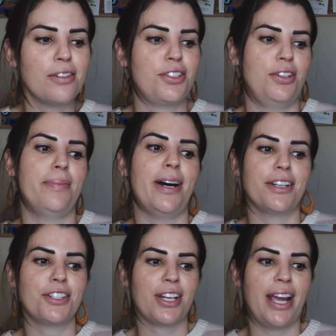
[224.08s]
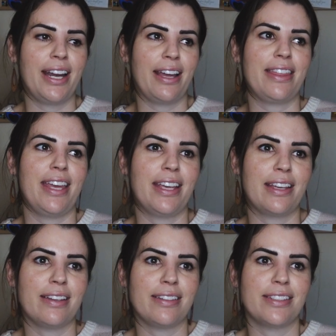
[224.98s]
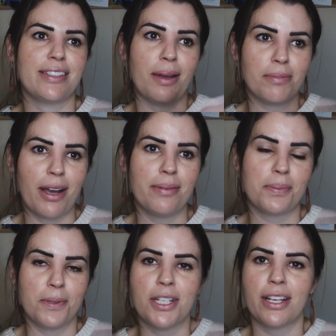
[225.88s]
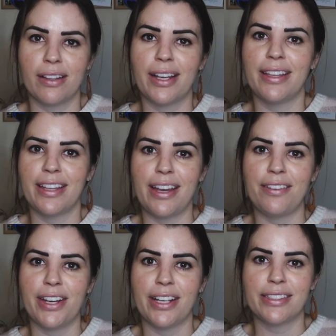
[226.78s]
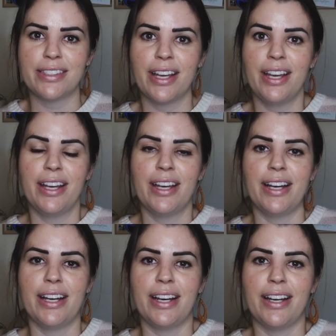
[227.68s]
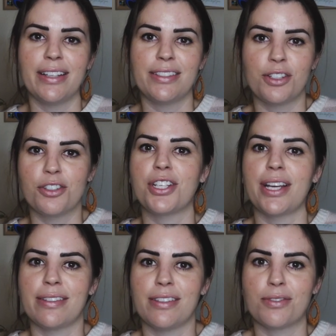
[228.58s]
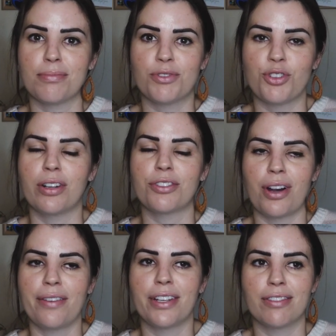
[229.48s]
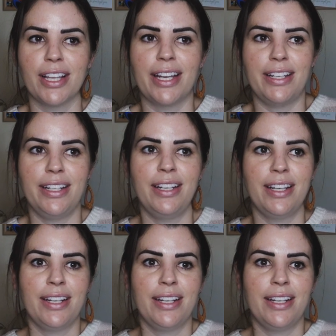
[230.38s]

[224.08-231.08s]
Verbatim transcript: too much. And I think sometimes, particularly in the evenings, uh, it's a good chance it's drunk driving related.